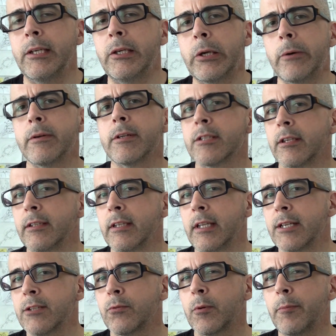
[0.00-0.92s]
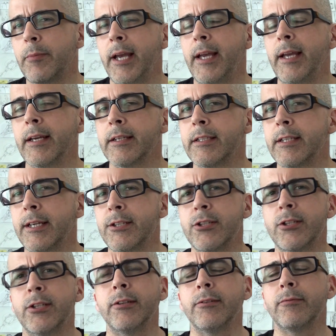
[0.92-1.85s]
notice unless we're paying
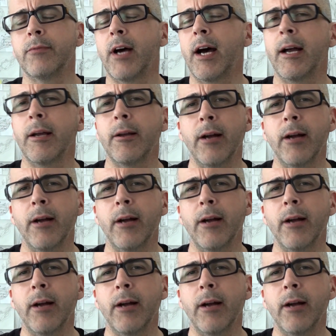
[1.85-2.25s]
attention.